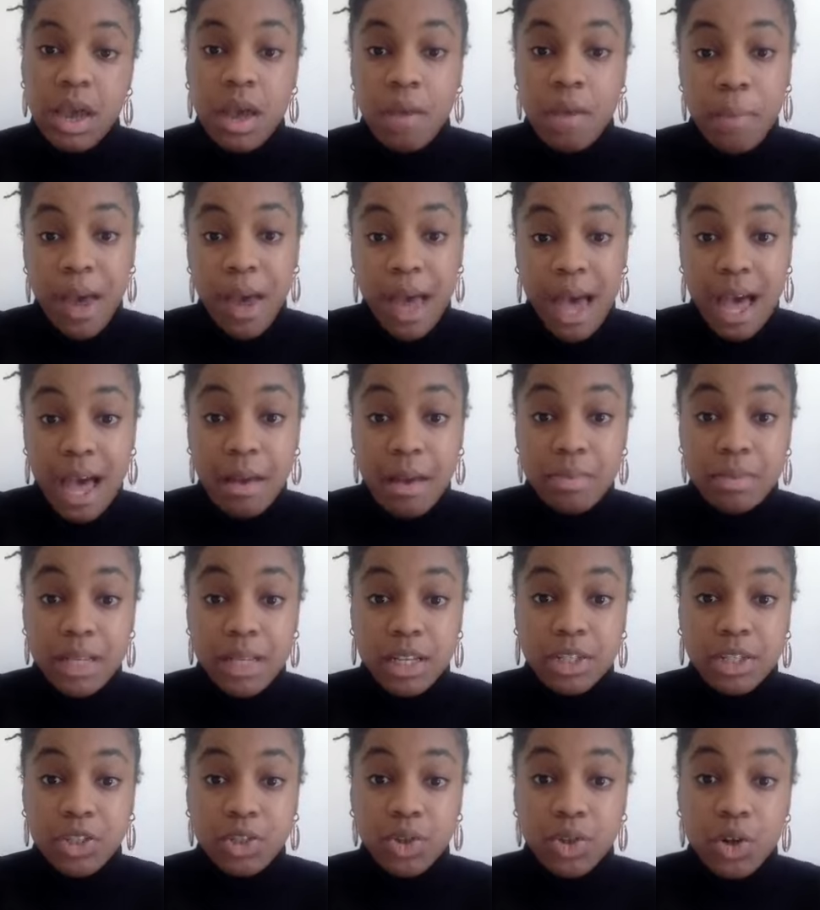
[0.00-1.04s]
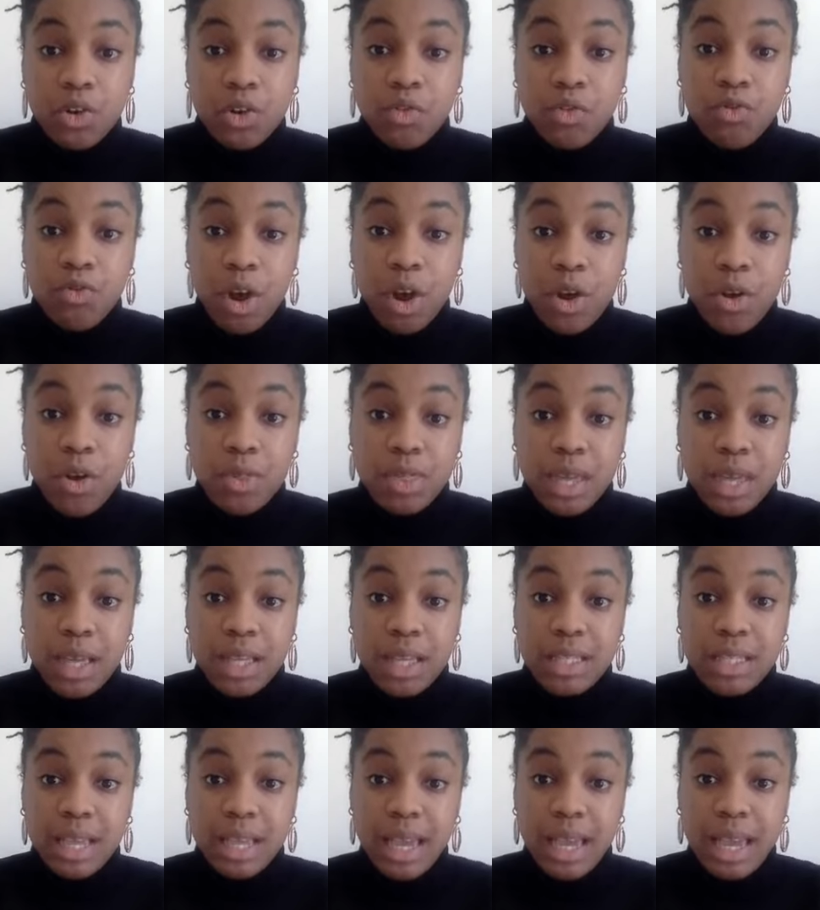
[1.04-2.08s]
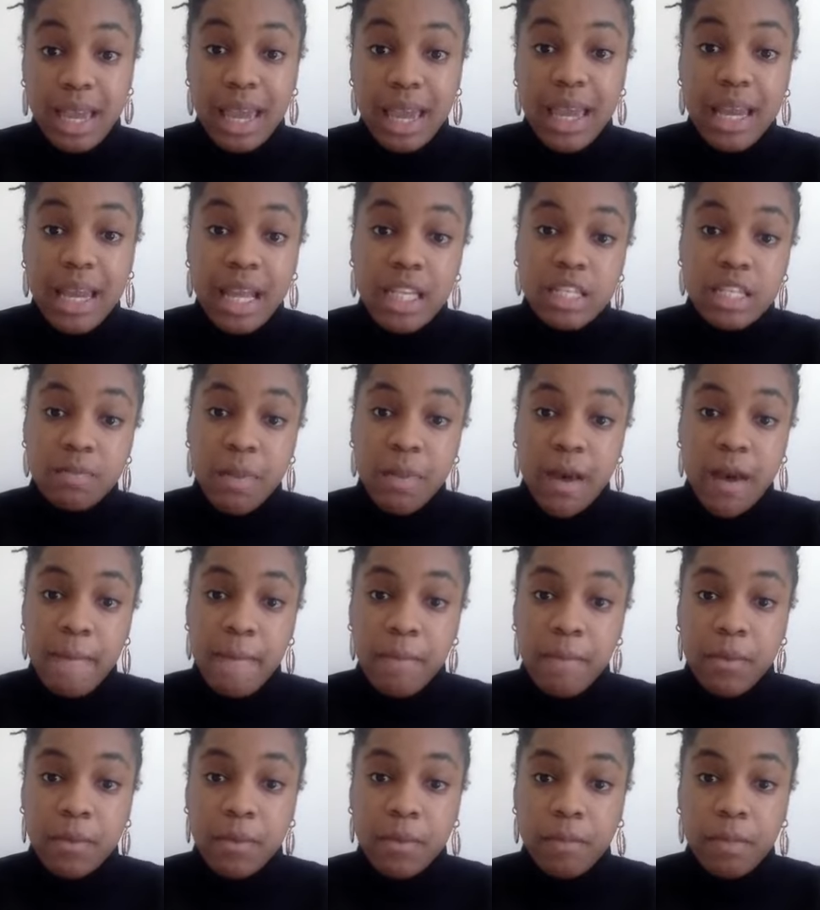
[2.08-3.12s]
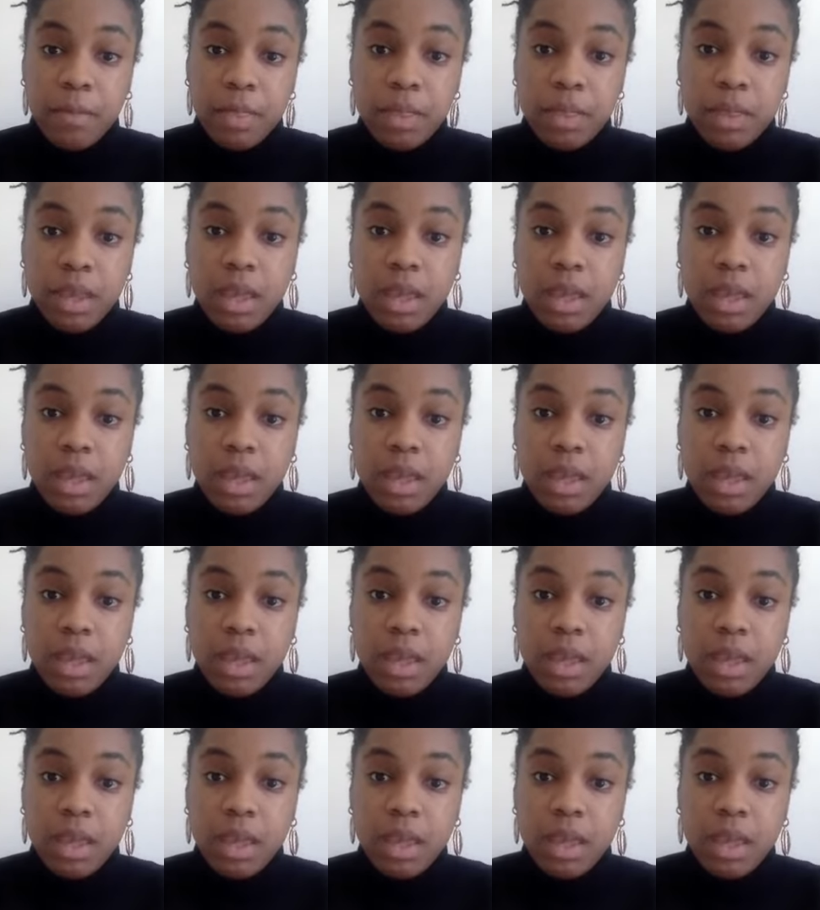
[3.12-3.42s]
Perhaps as John wrote this in his Bible,